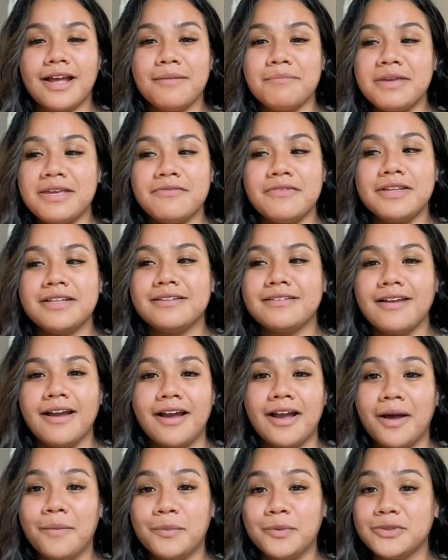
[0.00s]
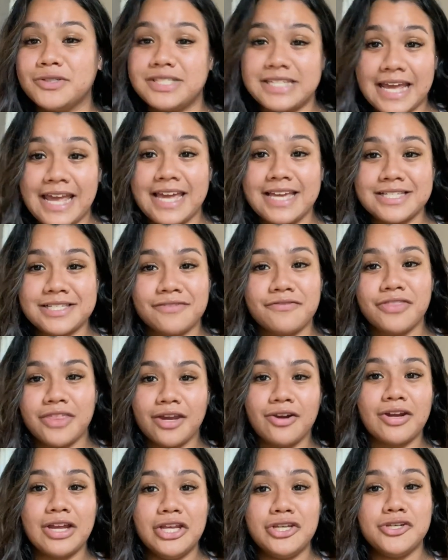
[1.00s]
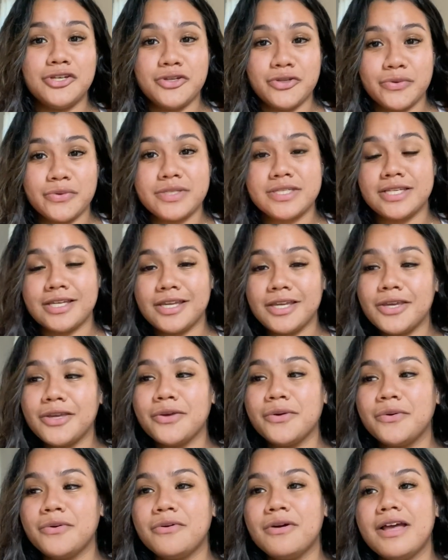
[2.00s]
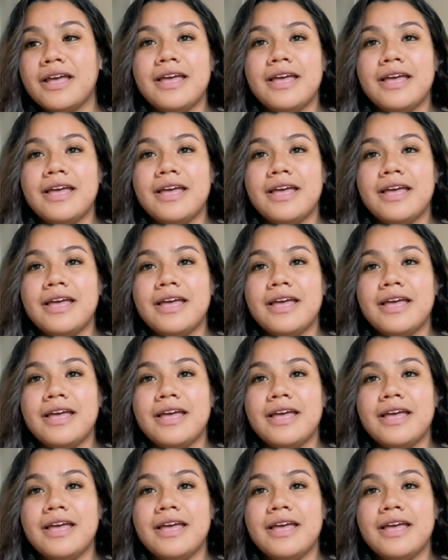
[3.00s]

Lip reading: even a couple of days if they're inducing you,